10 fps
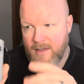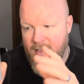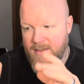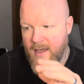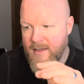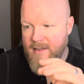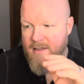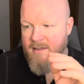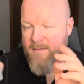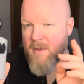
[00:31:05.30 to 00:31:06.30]
they said this
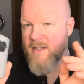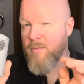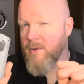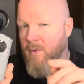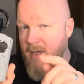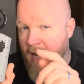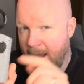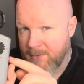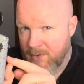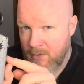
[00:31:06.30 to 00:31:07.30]
is a mix between
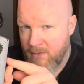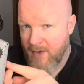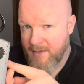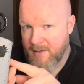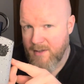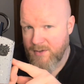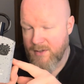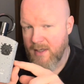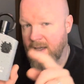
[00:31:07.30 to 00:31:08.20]
Absolute Aventus